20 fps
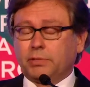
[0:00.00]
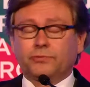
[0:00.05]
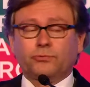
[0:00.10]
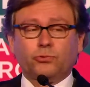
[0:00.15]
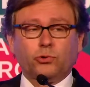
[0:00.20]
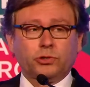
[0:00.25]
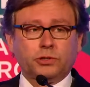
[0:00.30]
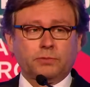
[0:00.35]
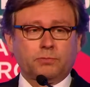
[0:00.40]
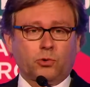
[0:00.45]

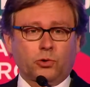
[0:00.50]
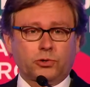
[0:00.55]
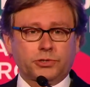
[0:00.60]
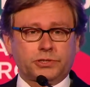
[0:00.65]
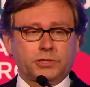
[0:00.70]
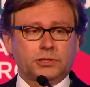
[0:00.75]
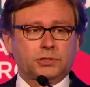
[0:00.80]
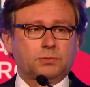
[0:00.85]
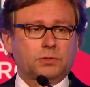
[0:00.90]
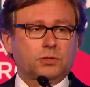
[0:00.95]
But
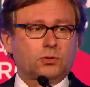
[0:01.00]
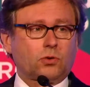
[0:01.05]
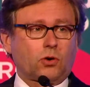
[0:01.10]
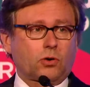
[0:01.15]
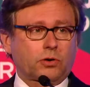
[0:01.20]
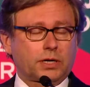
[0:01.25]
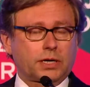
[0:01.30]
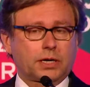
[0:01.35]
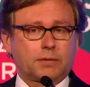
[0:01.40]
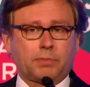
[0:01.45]
furthermore, since we're
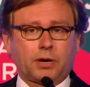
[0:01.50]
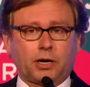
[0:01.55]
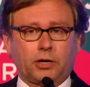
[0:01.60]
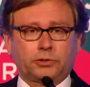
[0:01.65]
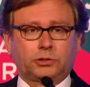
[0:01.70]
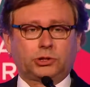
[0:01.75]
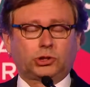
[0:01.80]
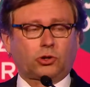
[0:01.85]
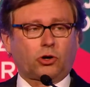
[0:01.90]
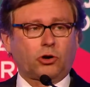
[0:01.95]
talking
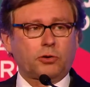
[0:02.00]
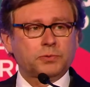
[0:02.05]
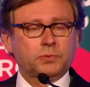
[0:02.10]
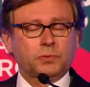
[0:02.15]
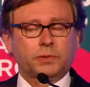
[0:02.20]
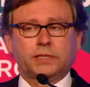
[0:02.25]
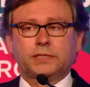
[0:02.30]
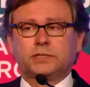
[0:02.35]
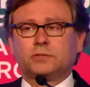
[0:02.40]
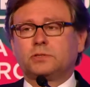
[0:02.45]
about
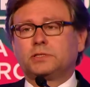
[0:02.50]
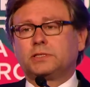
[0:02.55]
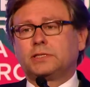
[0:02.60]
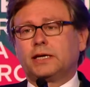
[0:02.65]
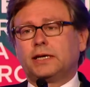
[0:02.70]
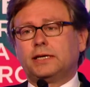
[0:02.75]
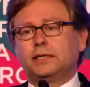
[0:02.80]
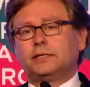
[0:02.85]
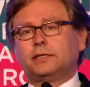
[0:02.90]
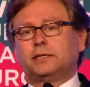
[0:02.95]
jobs, one has to
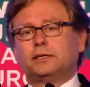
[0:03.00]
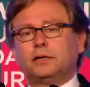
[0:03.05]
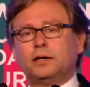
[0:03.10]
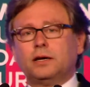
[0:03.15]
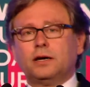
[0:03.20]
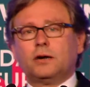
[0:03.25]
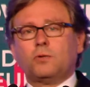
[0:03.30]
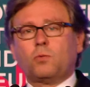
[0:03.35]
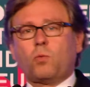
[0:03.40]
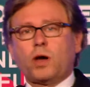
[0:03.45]
say that
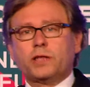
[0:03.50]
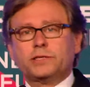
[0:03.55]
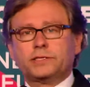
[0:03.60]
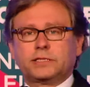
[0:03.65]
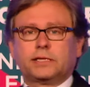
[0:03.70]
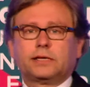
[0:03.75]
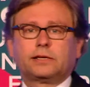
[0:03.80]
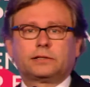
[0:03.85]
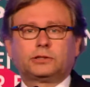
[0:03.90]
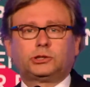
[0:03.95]

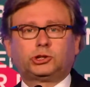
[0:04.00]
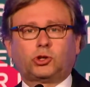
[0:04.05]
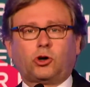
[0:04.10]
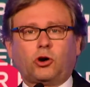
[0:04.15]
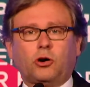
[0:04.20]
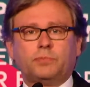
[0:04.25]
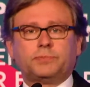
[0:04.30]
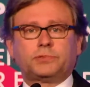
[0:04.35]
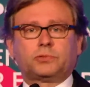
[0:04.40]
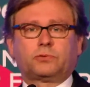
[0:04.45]
one single
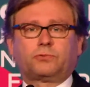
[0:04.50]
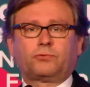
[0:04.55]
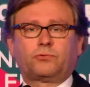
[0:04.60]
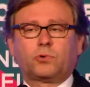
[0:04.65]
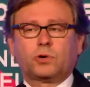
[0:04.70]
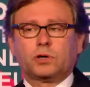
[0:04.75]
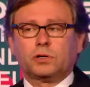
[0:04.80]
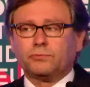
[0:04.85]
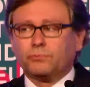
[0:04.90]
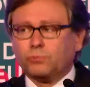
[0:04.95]
job or
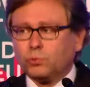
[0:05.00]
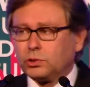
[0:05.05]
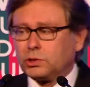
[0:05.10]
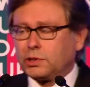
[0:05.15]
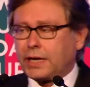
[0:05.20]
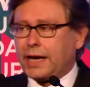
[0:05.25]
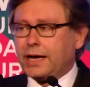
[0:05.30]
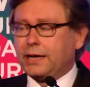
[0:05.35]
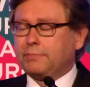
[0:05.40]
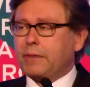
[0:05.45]
for a
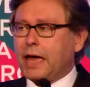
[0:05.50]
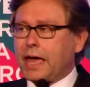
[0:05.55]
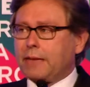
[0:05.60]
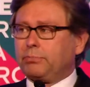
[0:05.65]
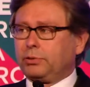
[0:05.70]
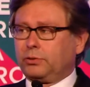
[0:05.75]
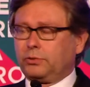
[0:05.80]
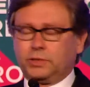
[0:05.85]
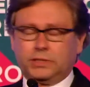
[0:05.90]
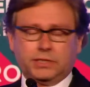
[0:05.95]
full-time
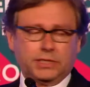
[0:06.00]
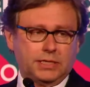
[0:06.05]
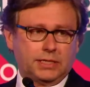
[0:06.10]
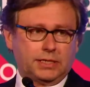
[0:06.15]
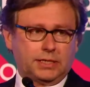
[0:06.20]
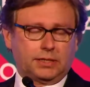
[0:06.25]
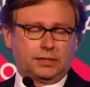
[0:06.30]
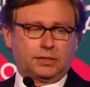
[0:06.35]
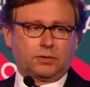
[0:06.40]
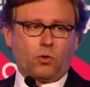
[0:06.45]

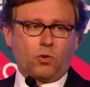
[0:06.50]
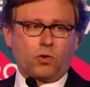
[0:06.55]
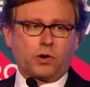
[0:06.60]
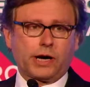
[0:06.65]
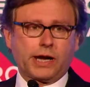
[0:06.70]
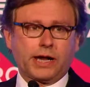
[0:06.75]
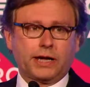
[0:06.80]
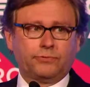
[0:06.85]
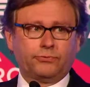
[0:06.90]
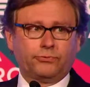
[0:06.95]
employee in
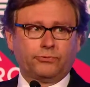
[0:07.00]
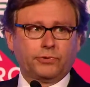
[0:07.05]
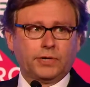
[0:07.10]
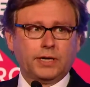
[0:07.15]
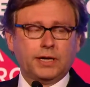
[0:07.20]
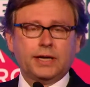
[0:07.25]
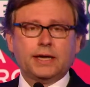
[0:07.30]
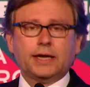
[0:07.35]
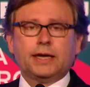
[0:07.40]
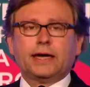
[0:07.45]
ORF